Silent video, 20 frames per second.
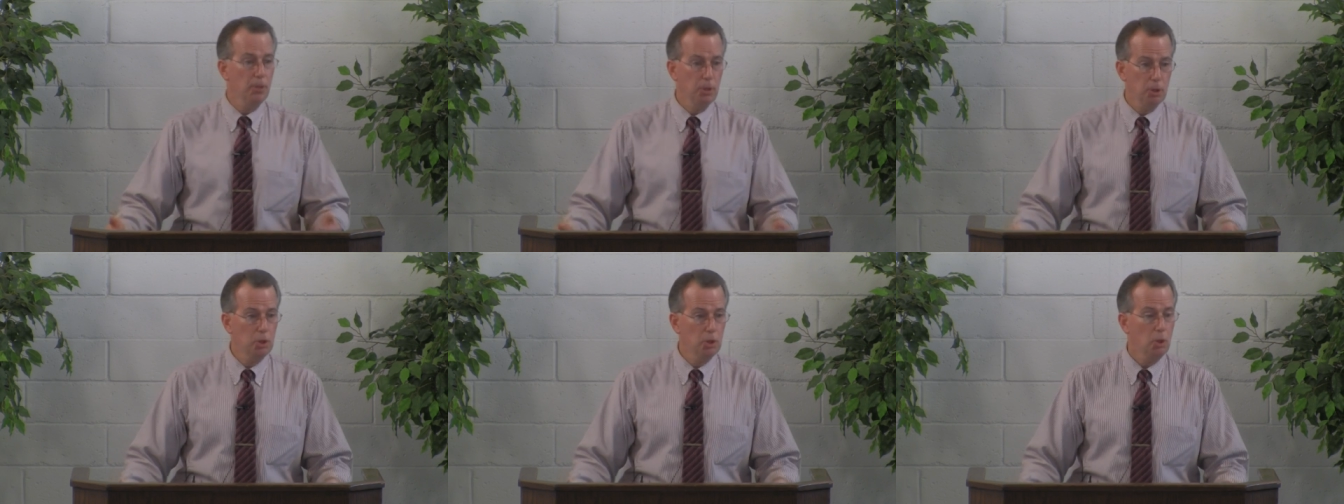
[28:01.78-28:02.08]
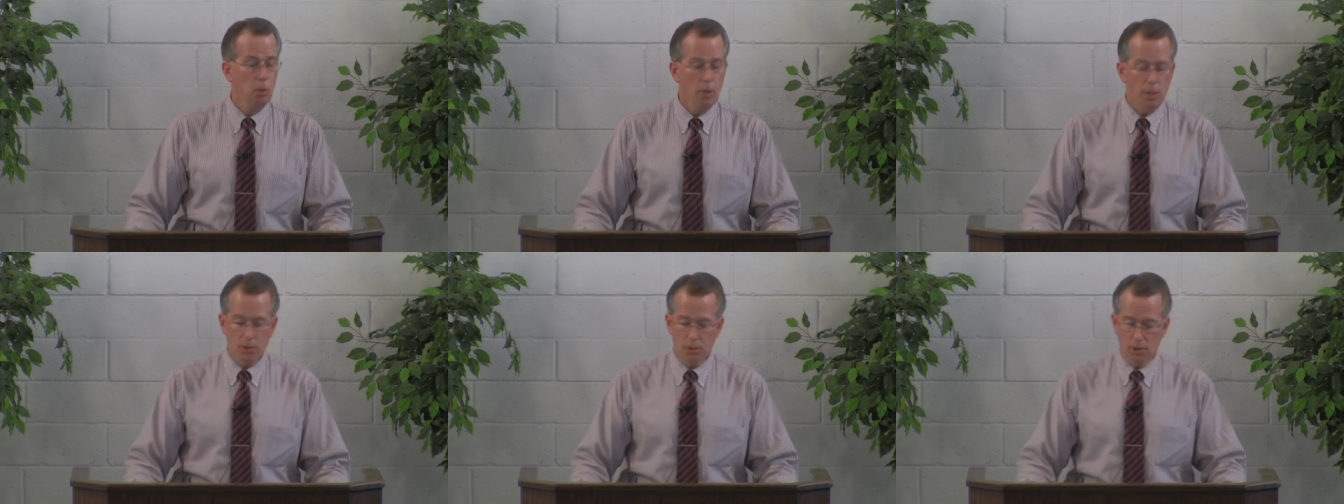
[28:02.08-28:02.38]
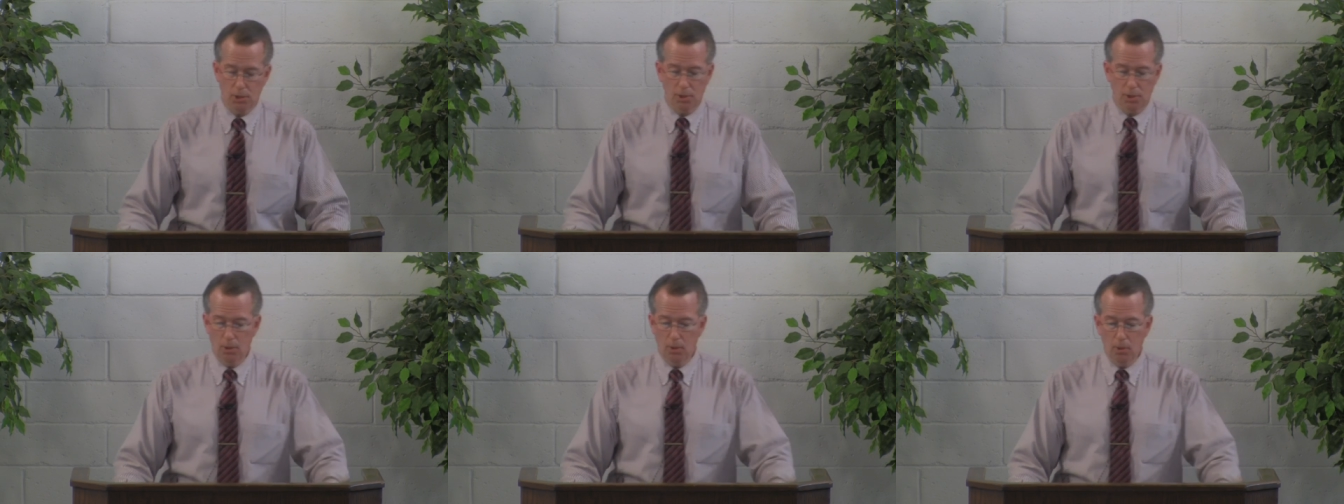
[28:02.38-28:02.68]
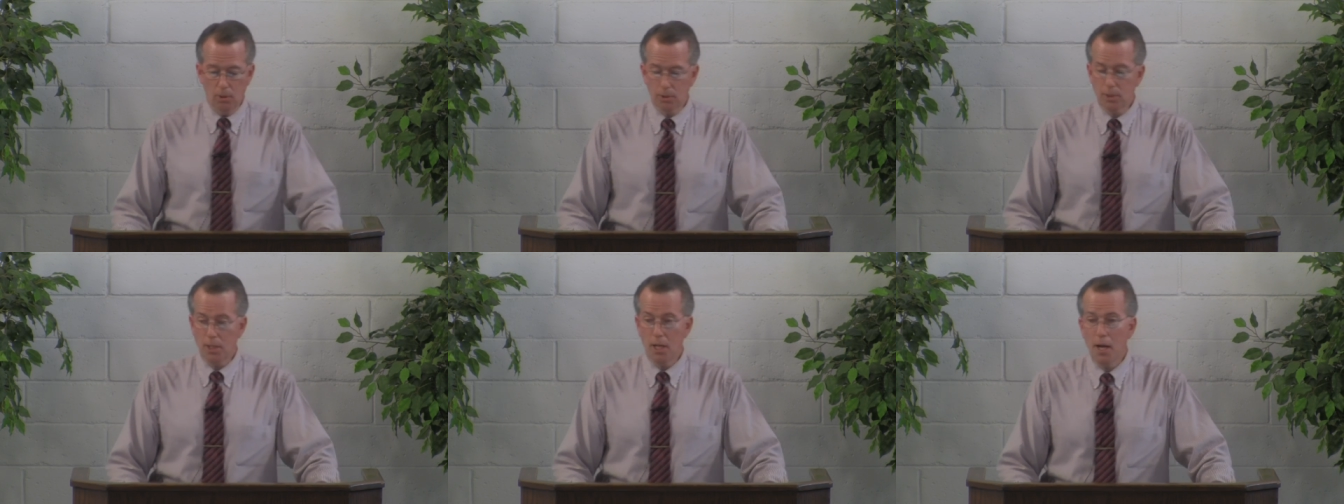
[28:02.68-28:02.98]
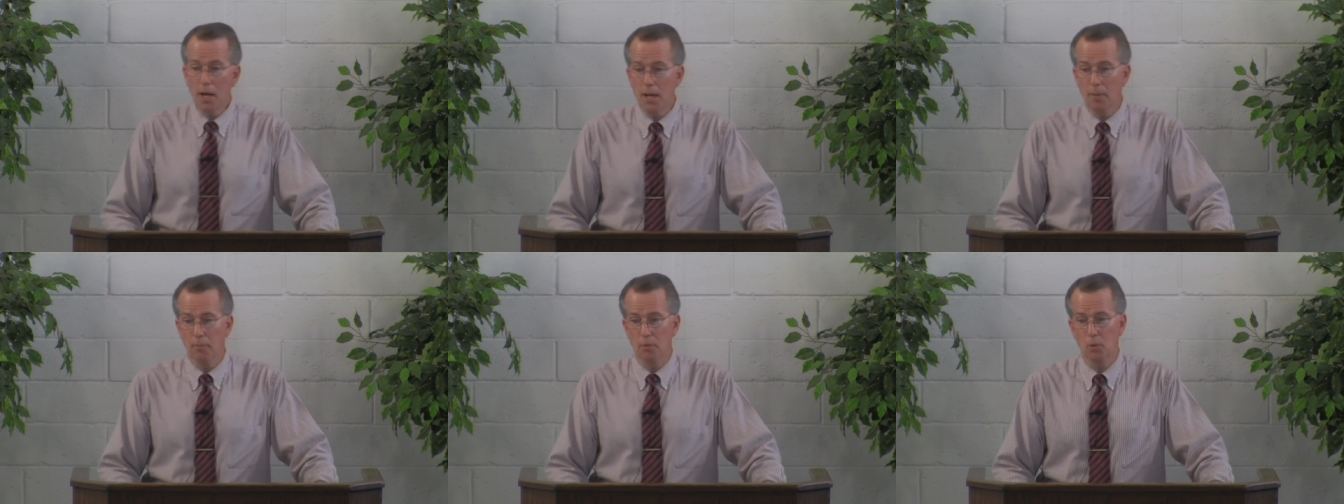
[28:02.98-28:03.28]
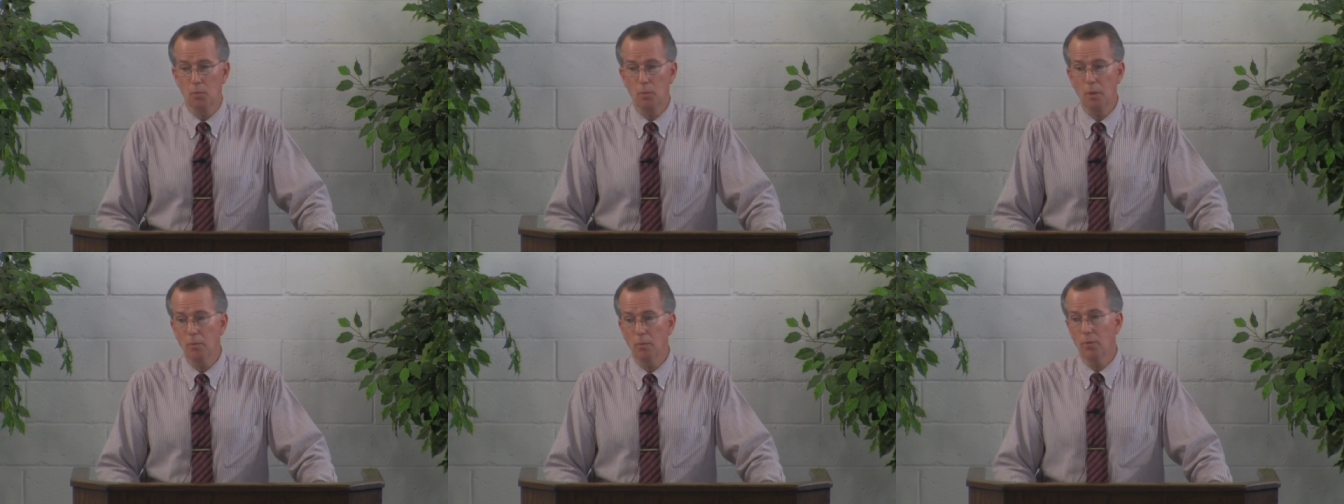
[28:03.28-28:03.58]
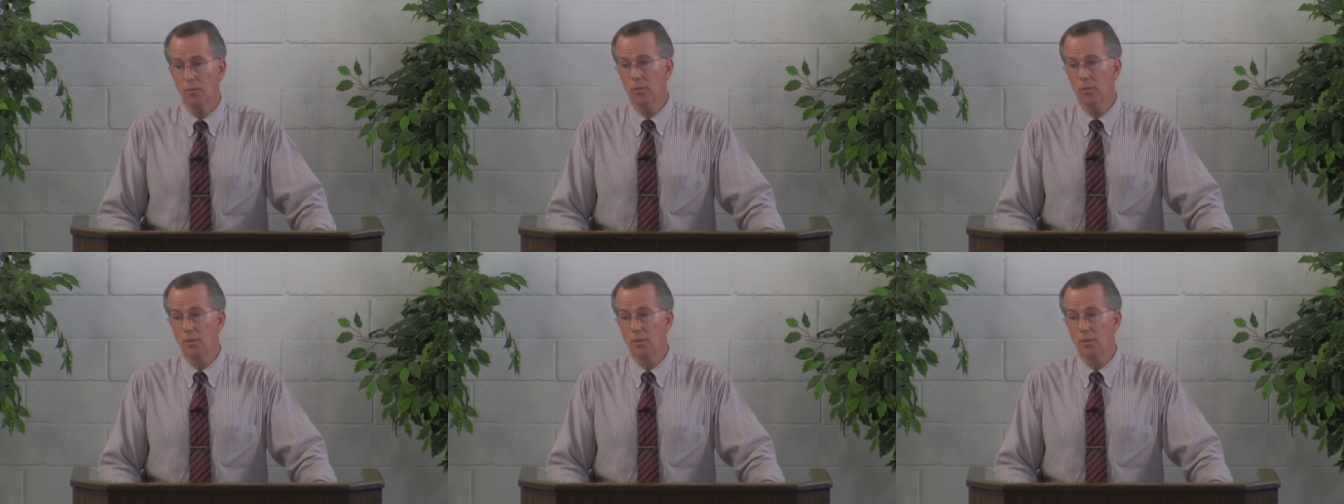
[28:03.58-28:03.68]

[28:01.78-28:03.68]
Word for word: your choices at all times. Remember,